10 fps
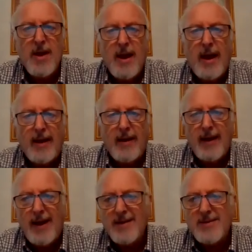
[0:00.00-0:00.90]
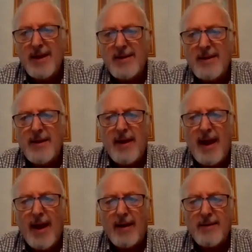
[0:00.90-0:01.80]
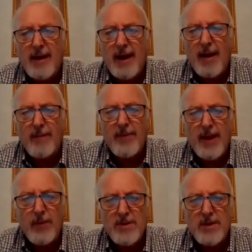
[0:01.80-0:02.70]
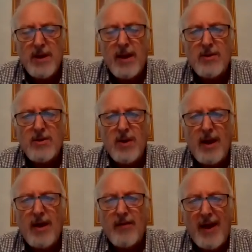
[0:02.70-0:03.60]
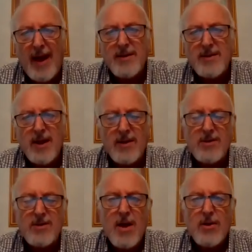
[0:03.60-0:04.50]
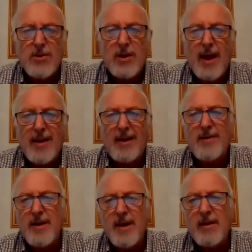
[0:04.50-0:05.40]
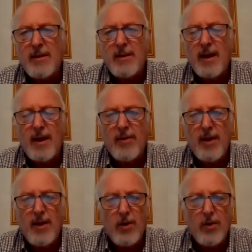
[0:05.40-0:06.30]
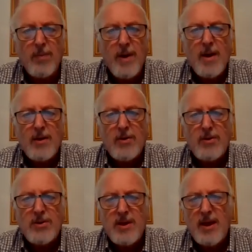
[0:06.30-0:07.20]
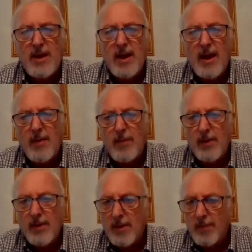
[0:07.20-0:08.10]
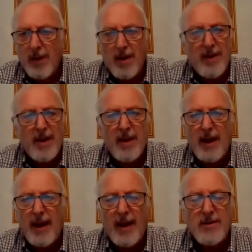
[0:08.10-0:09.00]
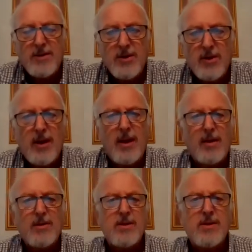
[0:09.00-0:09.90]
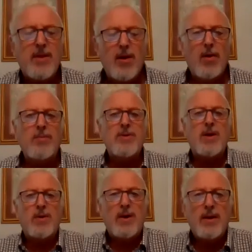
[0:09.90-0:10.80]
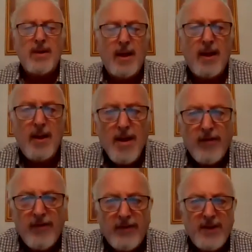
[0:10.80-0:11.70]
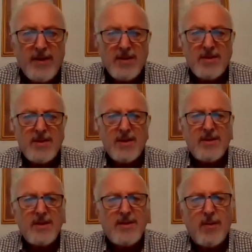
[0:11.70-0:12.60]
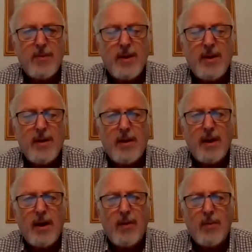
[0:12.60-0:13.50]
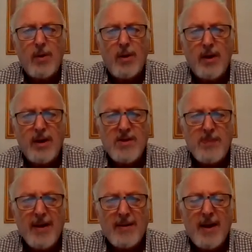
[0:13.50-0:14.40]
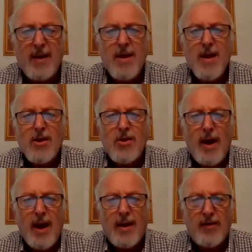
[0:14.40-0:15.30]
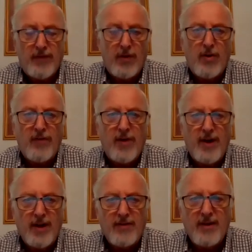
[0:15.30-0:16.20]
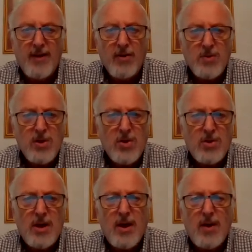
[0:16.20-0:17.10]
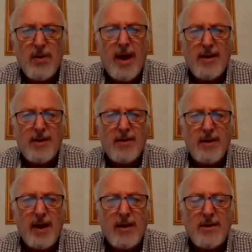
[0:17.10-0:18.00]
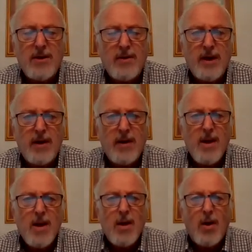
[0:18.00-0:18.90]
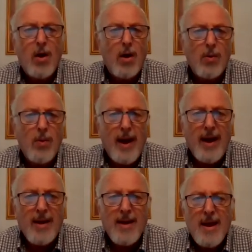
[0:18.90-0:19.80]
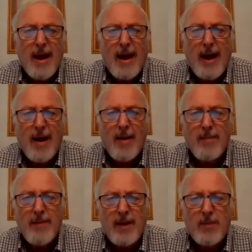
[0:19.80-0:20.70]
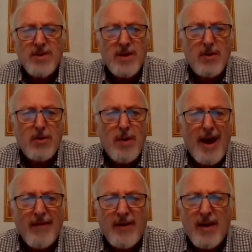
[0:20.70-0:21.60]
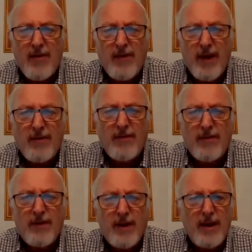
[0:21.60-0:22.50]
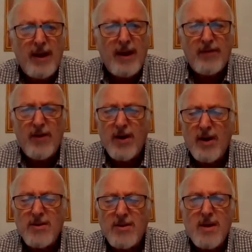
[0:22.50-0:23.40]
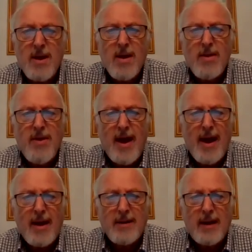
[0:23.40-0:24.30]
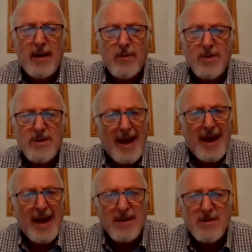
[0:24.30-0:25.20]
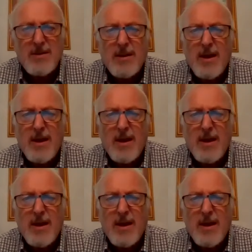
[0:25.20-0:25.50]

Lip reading: And as they did that, there was a need to have access to get underneath the home to see the plumbing, and certainly in some of the homes that were in the 50s and 60s that we were inspecting, you had a floor furnace. And those were usually located on an interior hallway. It was a gravity-fed heat furnace that was gas.